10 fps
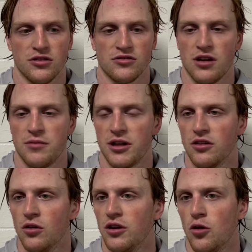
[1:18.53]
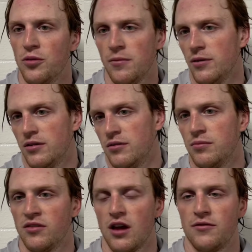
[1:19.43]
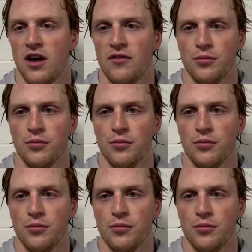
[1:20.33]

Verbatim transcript: just try to make the goalie open up and slide a five hole.